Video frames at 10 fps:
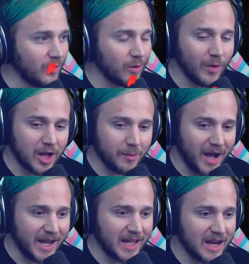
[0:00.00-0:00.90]
Welcome
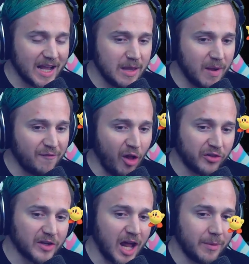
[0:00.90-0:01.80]
on in. I keep my follows
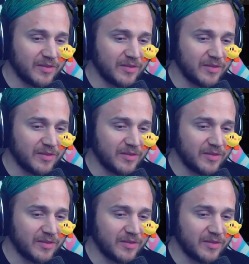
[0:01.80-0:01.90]
anonymous